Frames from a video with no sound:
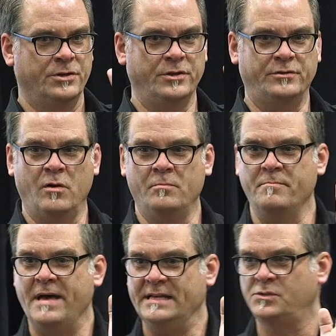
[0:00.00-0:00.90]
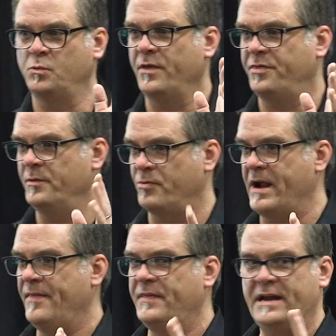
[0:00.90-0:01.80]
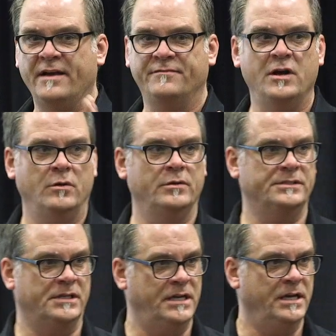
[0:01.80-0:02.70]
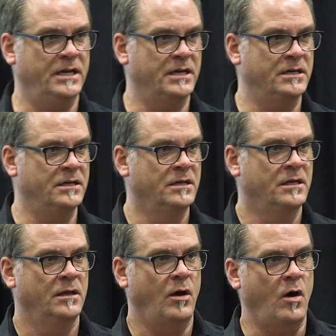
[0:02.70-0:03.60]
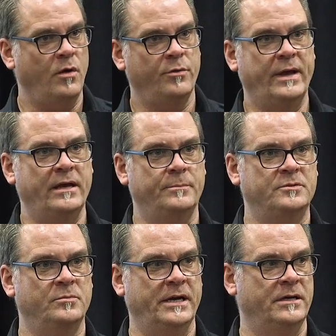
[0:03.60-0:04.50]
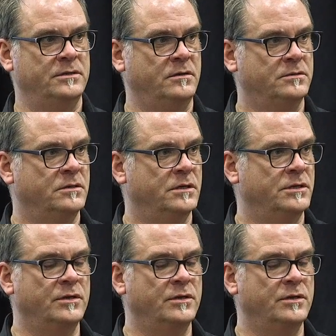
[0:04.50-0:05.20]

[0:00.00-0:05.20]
You don't mess with the brand that I've known as a kid all the way up to my adulthood.